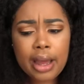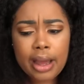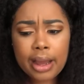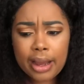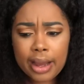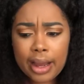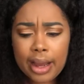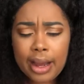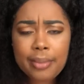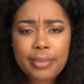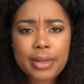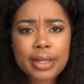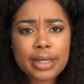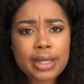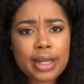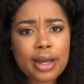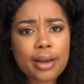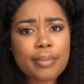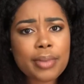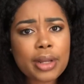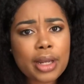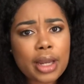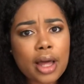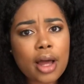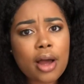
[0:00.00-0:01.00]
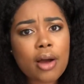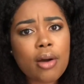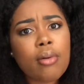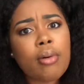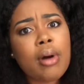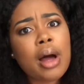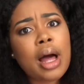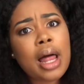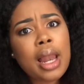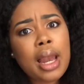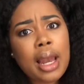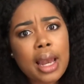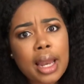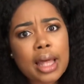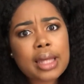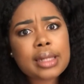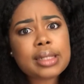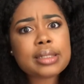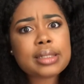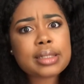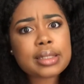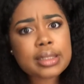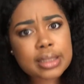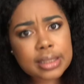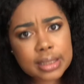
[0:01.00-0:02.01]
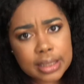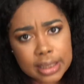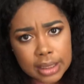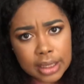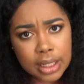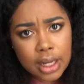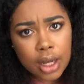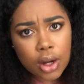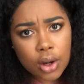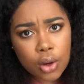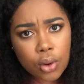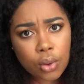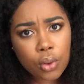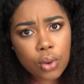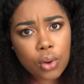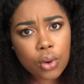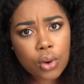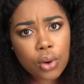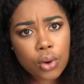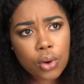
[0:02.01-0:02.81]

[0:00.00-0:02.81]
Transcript: Comment down below. Let a sister know.